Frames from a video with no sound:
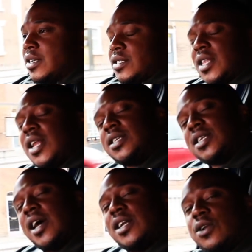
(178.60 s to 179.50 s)
So then I
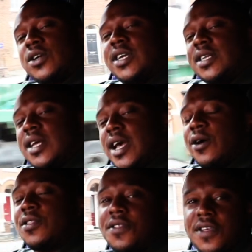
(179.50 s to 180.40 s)
started looking at
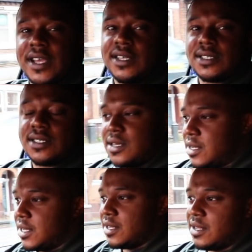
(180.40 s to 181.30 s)
other things,
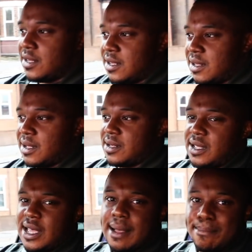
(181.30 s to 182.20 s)

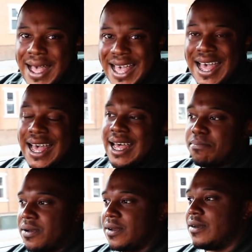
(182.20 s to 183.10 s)
a
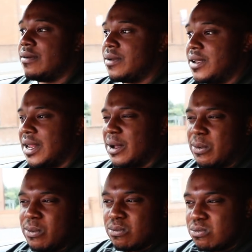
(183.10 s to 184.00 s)
map, and you know,
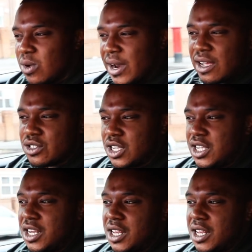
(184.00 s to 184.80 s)
what else can you